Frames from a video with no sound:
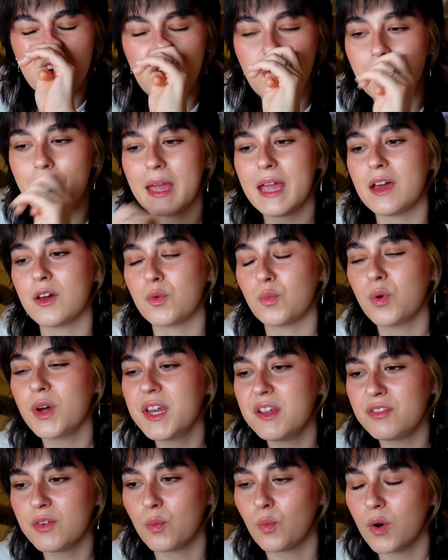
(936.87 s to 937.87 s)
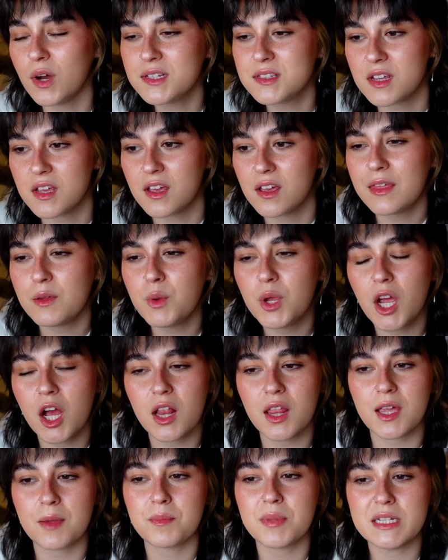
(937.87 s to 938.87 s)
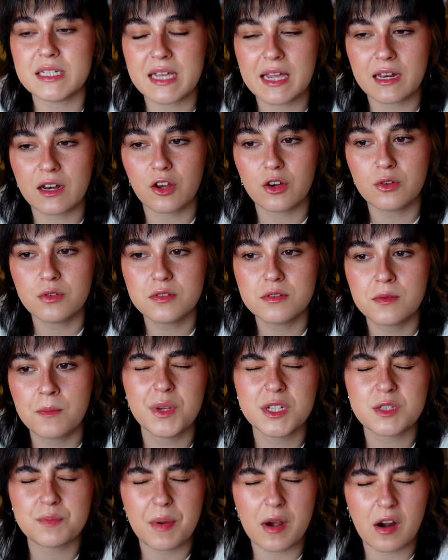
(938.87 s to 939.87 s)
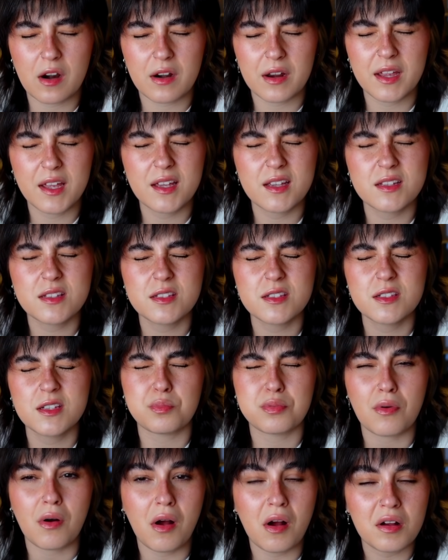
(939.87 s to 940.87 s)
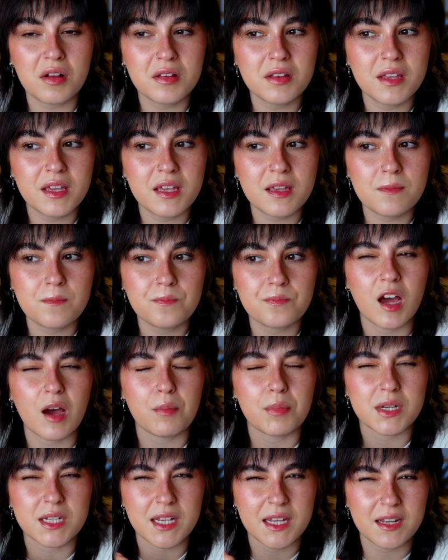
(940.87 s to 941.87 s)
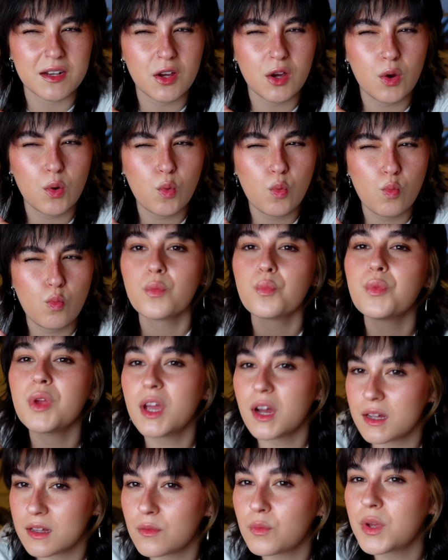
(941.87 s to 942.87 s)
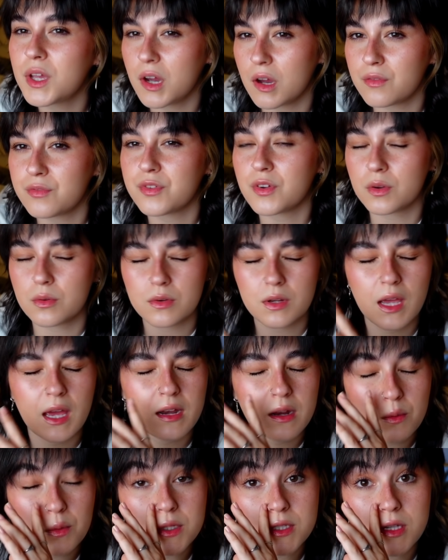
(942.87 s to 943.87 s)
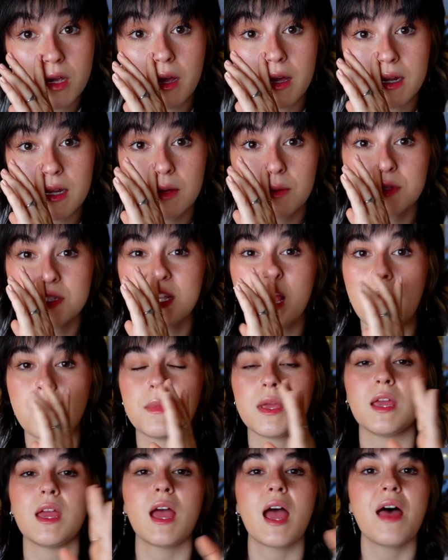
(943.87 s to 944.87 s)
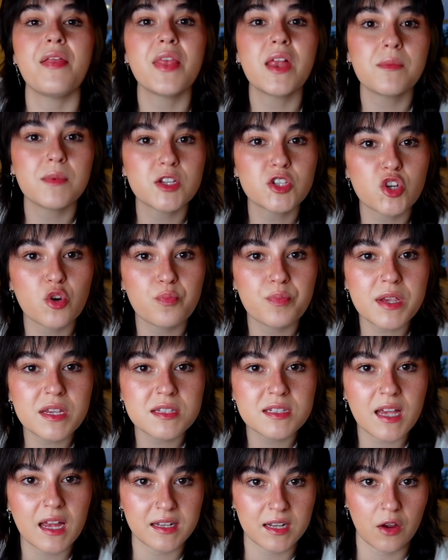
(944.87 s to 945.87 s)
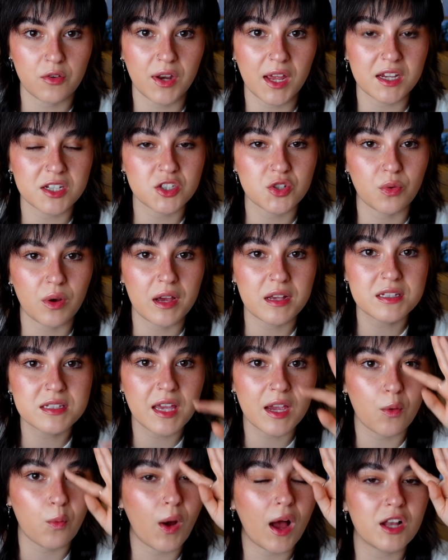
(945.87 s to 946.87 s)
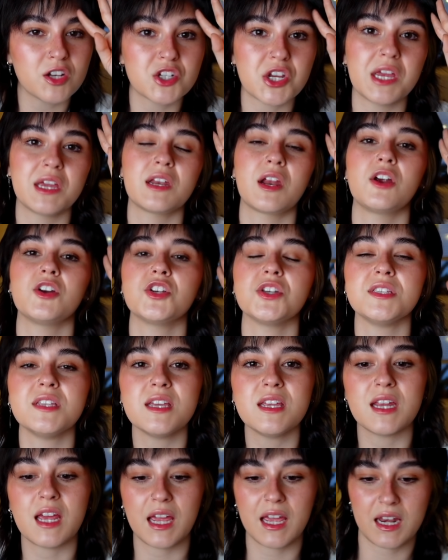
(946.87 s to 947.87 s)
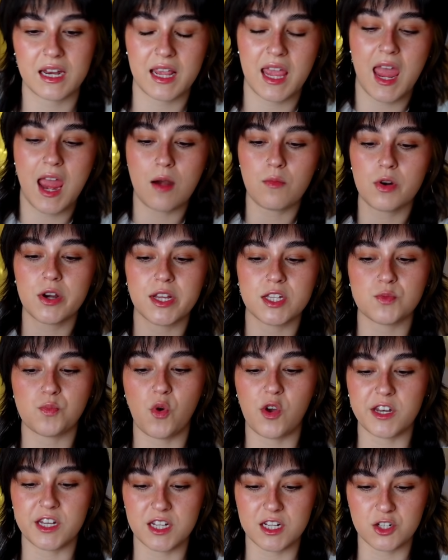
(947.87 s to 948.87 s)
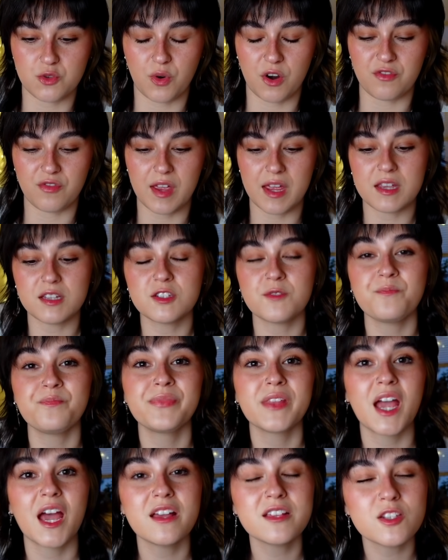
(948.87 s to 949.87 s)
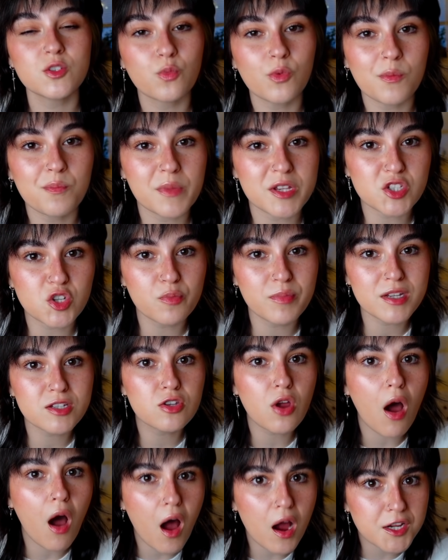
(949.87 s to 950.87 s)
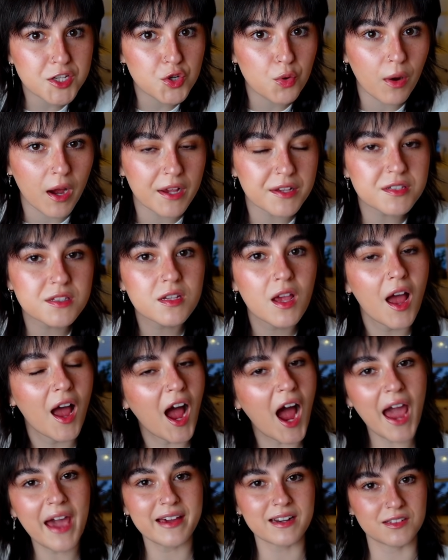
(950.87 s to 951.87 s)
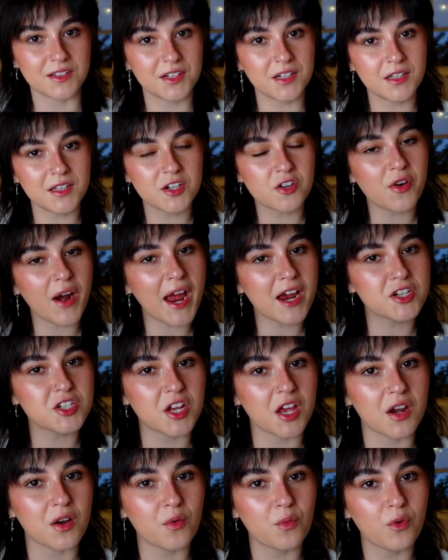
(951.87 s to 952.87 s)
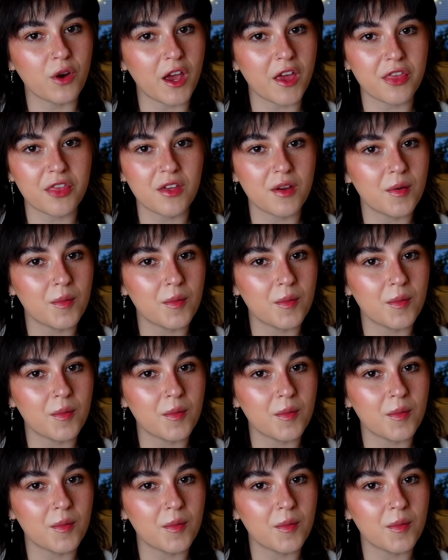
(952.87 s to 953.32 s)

oh man, what even was it? I we got like potatoes, asparagus, broccoli, a potato. We got we got food. And it was good. It was yummy. And then Mr. Beast sat down next to us, like while Jake and I are just eating, and a camera gets pointed into our face. And this is when Mr. Beast talks to us. I had a little interaction with